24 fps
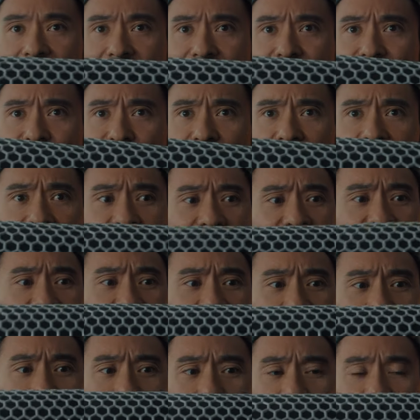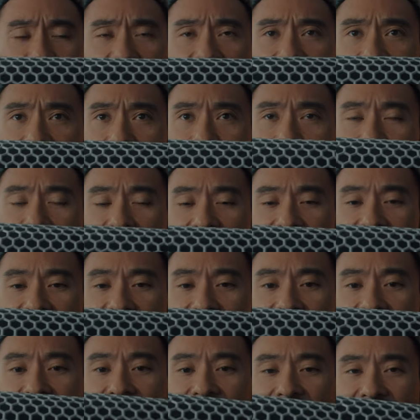it's pretty freaking big,
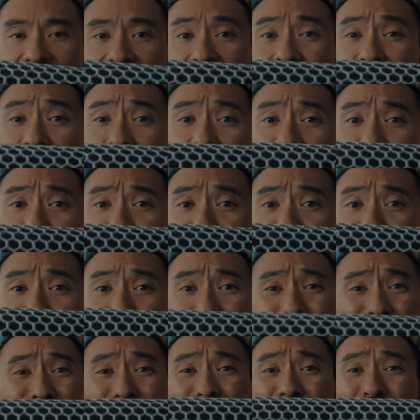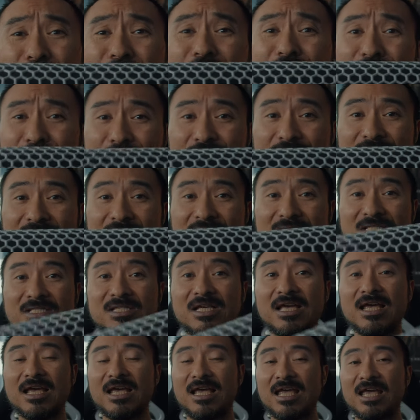right? Typically, you would really only use this
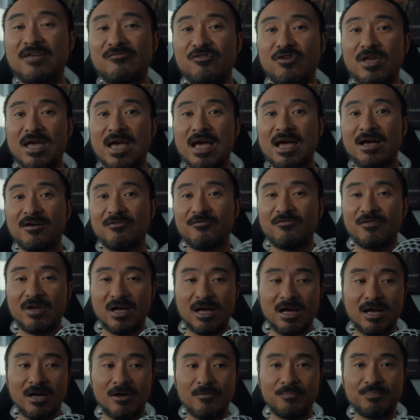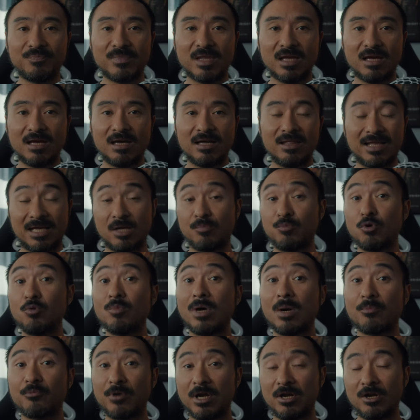if you have like a boom
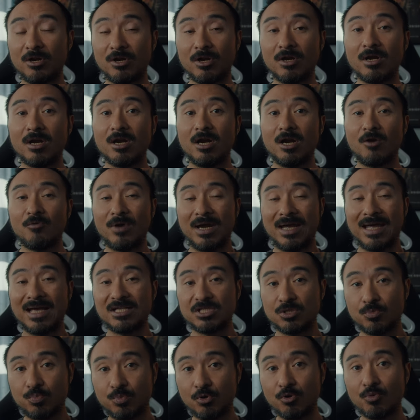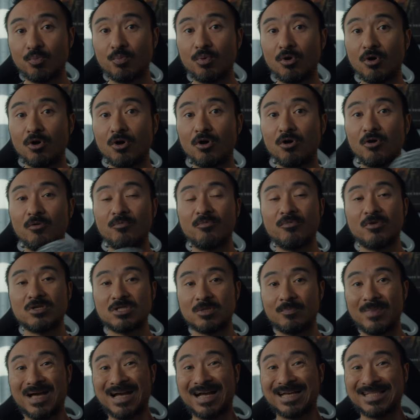operator, right? It has a boom pole, there's
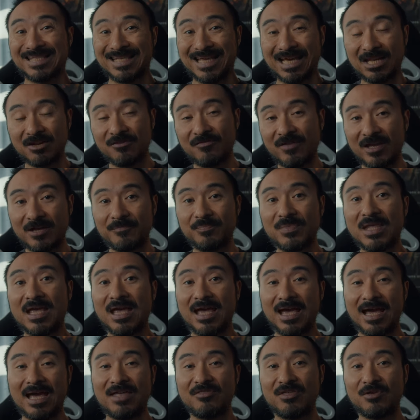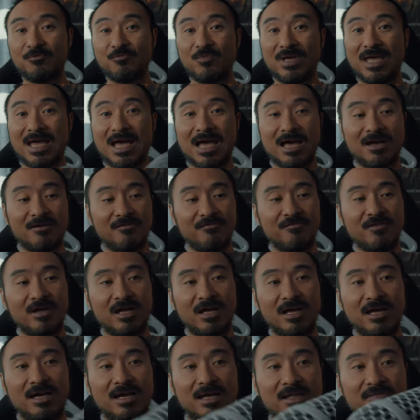a mic at the end of it, and then we have
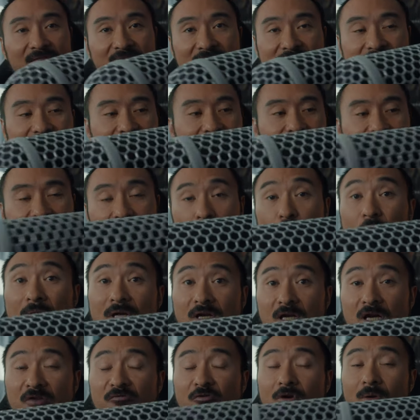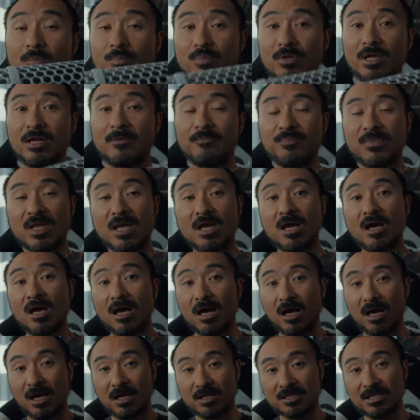this, you know, wind cover or blimp
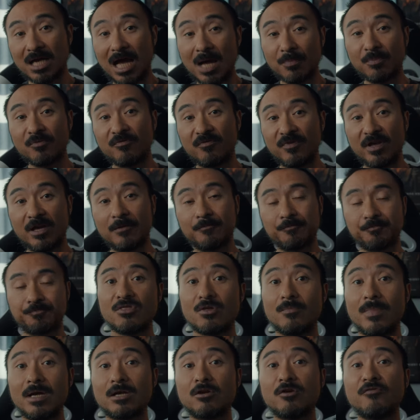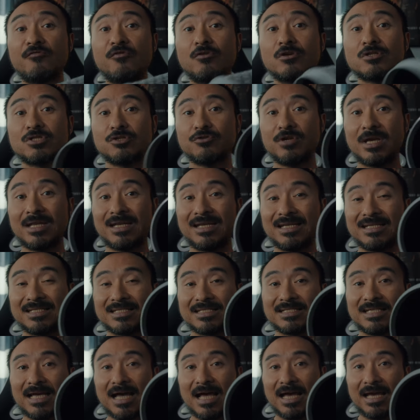on top of it. The microphone is located
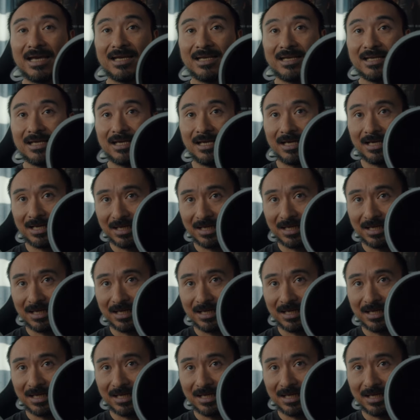inside,